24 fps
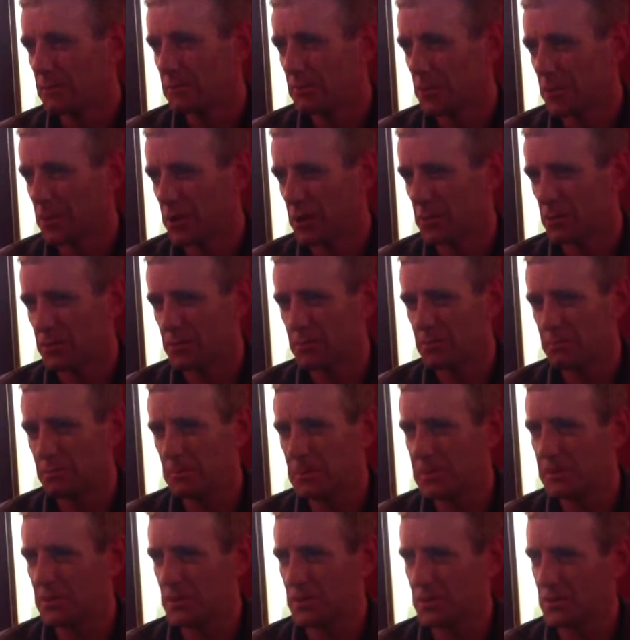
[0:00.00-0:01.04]
but I was
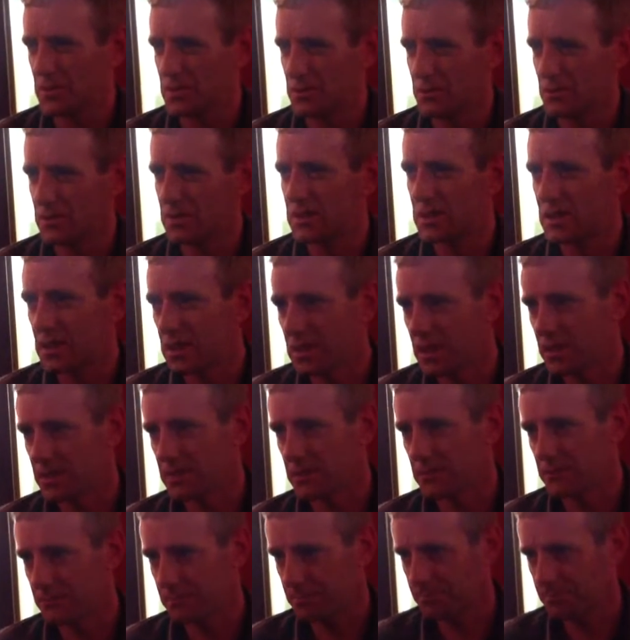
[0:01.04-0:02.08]
misunderstood teenager.